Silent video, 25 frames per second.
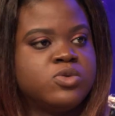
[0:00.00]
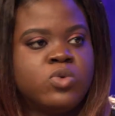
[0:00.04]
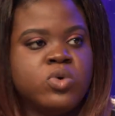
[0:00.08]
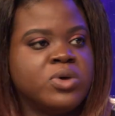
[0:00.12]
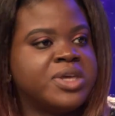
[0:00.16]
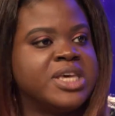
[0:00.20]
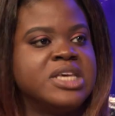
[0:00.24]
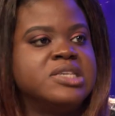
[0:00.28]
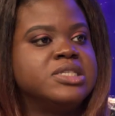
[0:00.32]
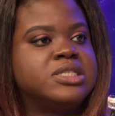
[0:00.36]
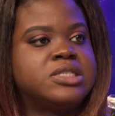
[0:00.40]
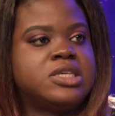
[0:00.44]

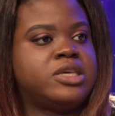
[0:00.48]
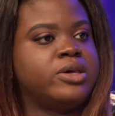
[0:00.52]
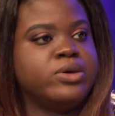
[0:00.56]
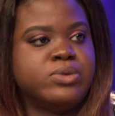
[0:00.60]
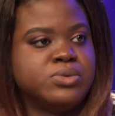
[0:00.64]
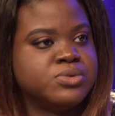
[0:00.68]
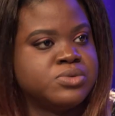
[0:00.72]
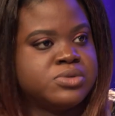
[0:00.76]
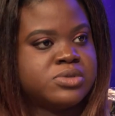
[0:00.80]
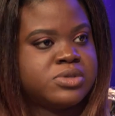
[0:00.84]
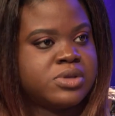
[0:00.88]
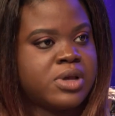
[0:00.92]
cooking
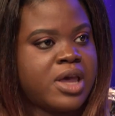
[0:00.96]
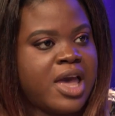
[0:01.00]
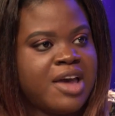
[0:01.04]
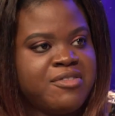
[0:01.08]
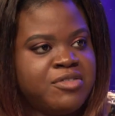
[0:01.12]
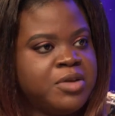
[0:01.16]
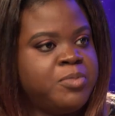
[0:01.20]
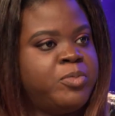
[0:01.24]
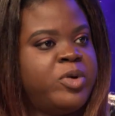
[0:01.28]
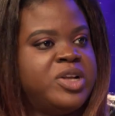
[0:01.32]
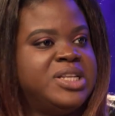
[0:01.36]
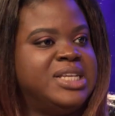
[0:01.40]
skills.
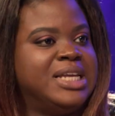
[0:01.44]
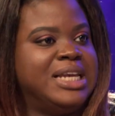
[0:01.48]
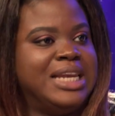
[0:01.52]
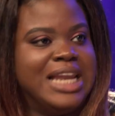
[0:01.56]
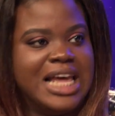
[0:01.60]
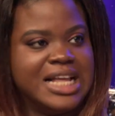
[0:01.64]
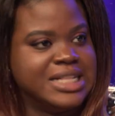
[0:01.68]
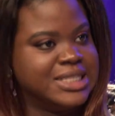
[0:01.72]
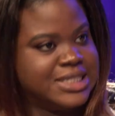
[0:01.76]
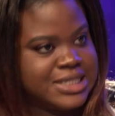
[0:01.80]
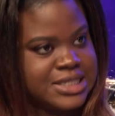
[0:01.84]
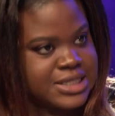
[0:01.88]
Everybody
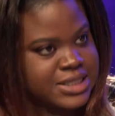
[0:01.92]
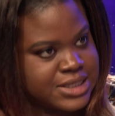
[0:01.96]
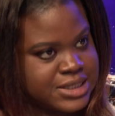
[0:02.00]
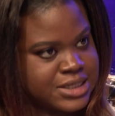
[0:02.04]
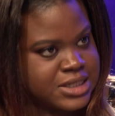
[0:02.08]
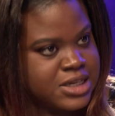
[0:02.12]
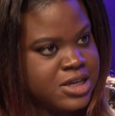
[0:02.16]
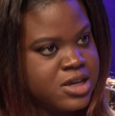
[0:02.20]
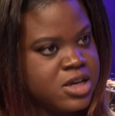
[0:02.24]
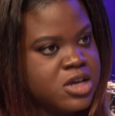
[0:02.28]
learnt it.